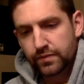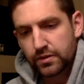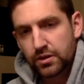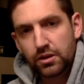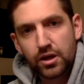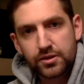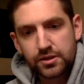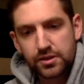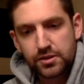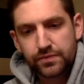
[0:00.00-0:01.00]

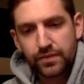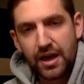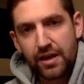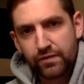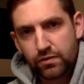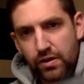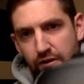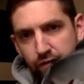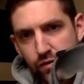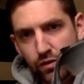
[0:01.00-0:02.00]
deluxes. I have quite a
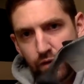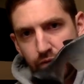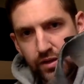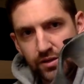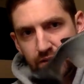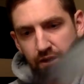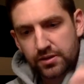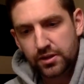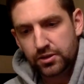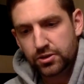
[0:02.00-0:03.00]
few of these
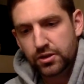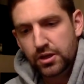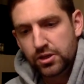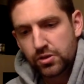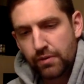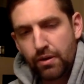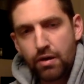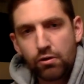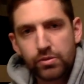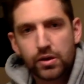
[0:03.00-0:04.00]
6-inch, so I probably
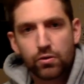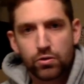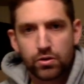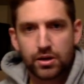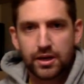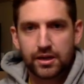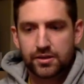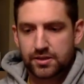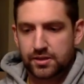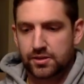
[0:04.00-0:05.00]
won't be ordering any
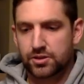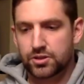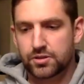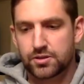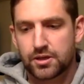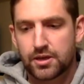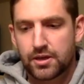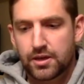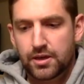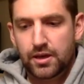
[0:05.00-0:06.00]
6 inches.
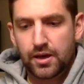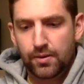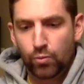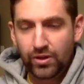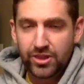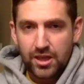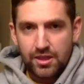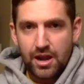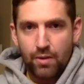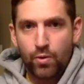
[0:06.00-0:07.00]
One thing
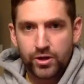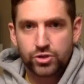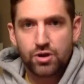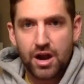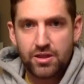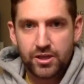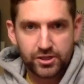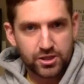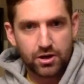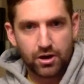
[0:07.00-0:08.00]
that I want to try
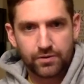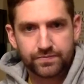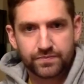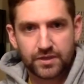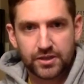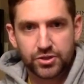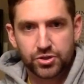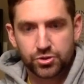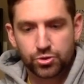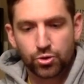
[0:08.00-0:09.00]
this year is
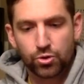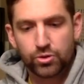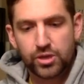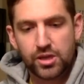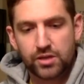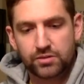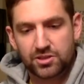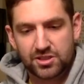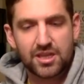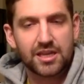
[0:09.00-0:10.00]
solely
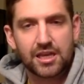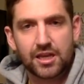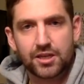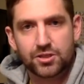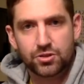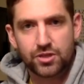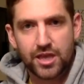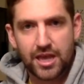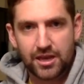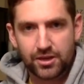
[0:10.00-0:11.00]
sticking to the
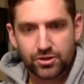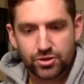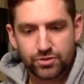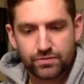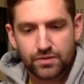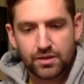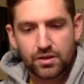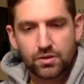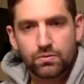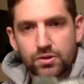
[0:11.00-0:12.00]
8-inch,
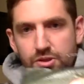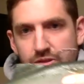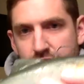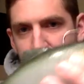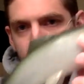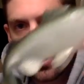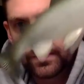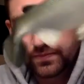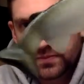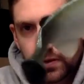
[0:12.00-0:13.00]
which is this guy
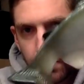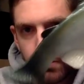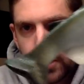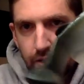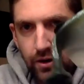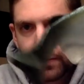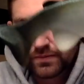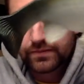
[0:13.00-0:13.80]
right here.